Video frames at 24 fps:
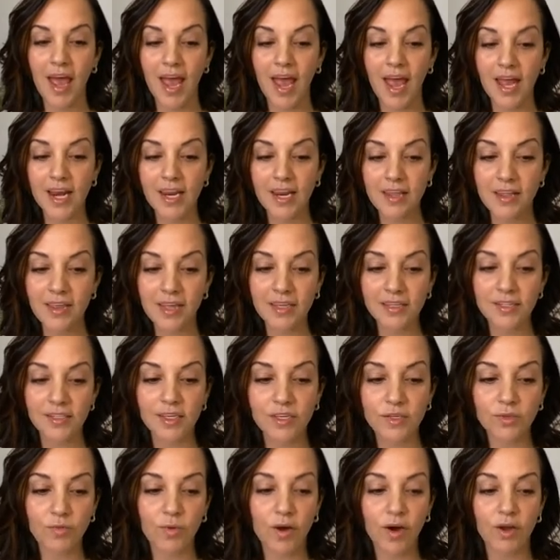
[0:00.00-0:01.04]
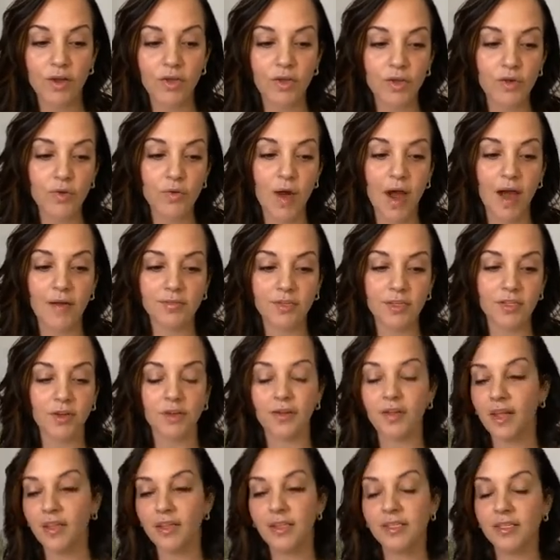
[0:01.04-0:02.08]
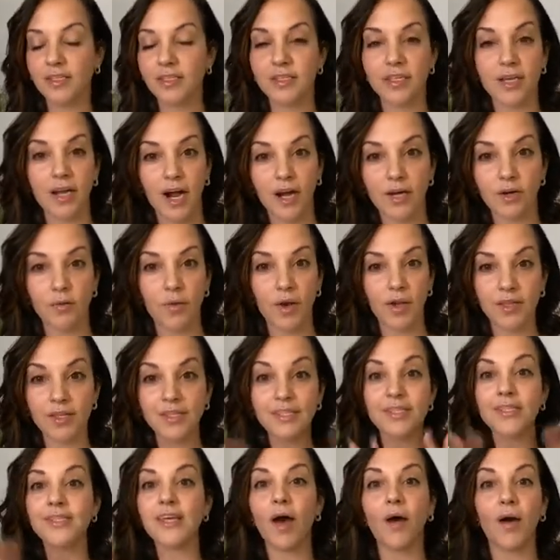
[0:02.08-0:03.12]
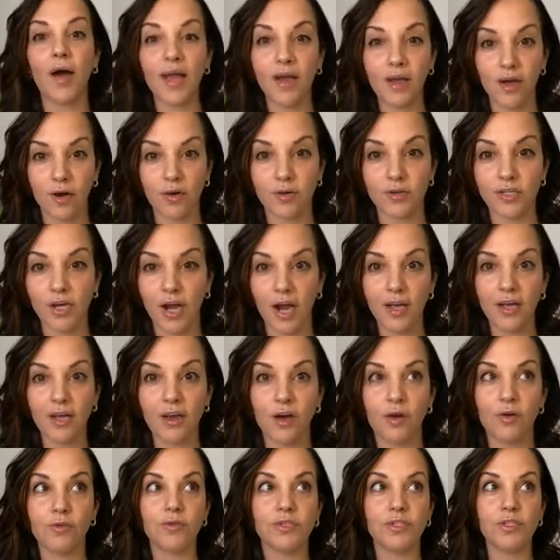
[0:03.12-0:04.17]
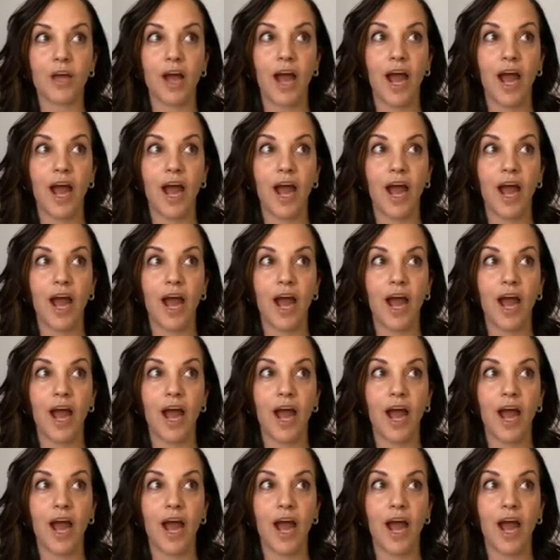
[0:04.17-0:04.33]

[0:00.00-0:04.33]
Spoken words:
And this is where you have to learn that. And this is the kind of way, this is how I coach.